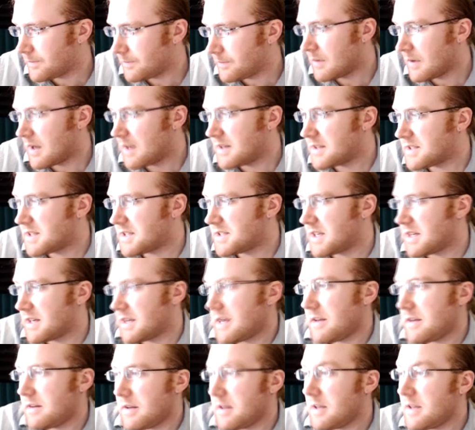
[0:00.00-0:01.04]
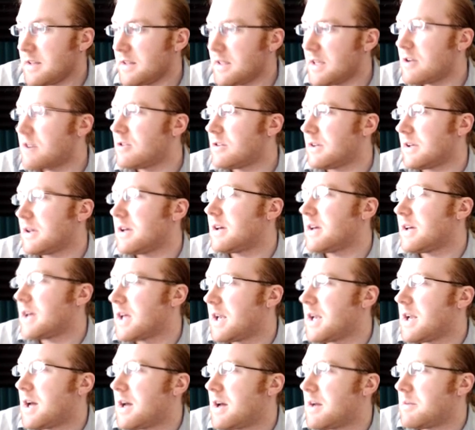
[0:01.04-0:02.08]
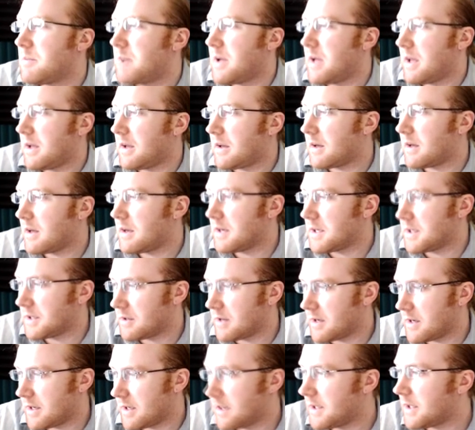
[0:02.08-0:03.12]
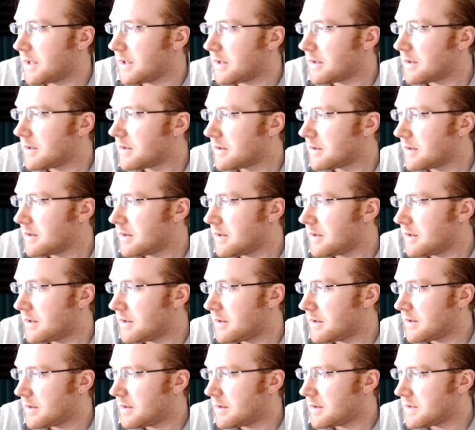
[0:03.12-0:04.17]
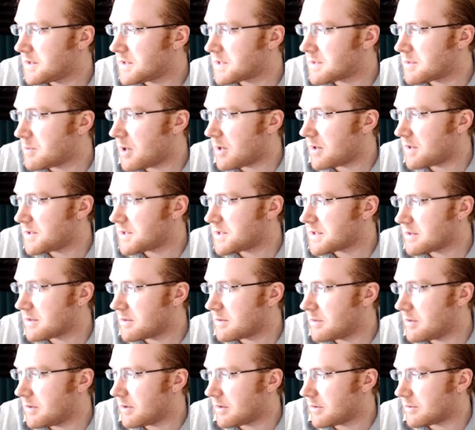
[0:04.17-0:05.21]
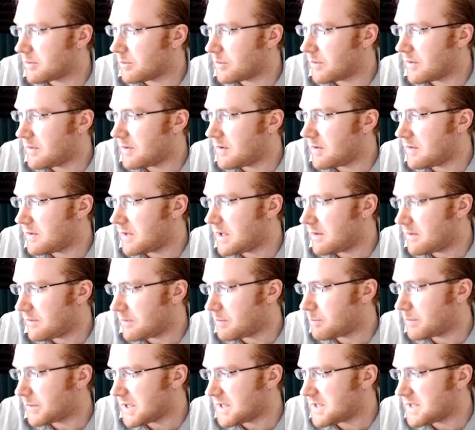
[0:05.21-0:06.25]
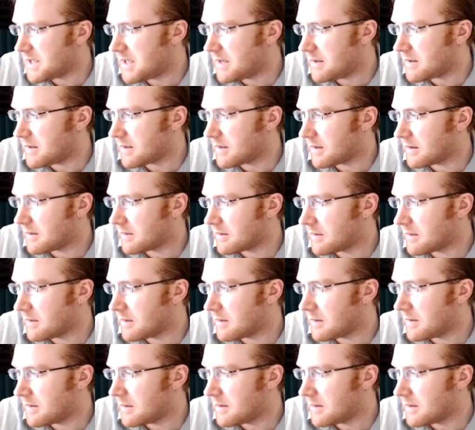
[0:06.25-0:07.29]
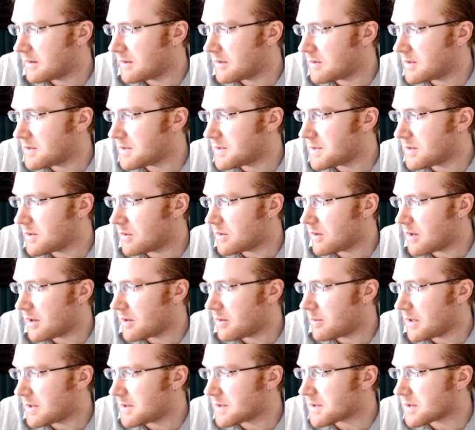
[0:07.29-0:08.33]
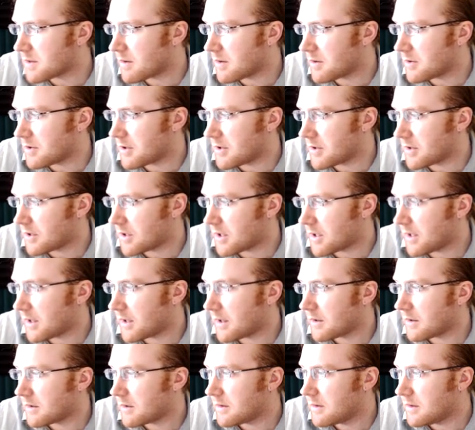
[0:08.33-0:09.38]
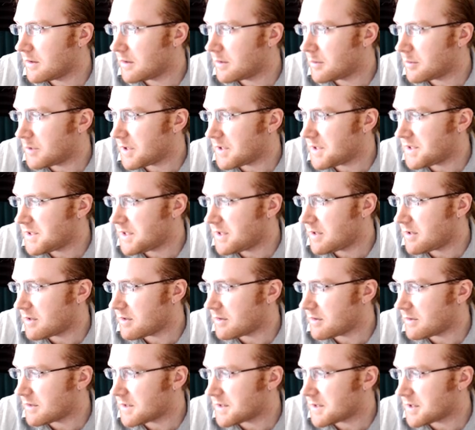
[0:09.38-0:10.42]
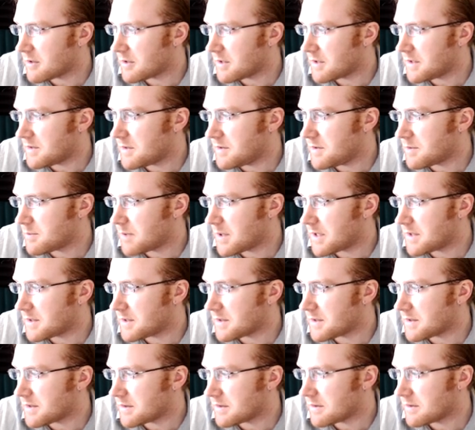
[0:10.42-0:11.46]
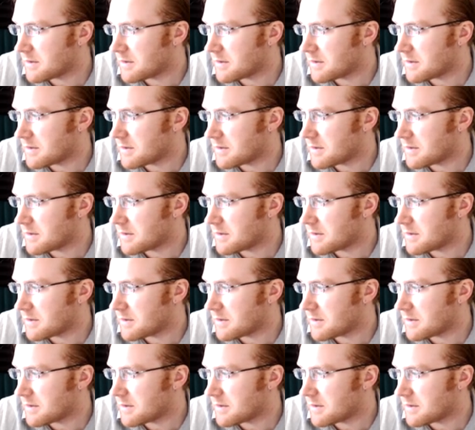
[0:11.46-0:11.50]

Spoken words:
As I said, he literally cannot make another eye in here. The smallest, if he plays here, there is no other way to surround another eye. Plays here, that's already 2 spaces.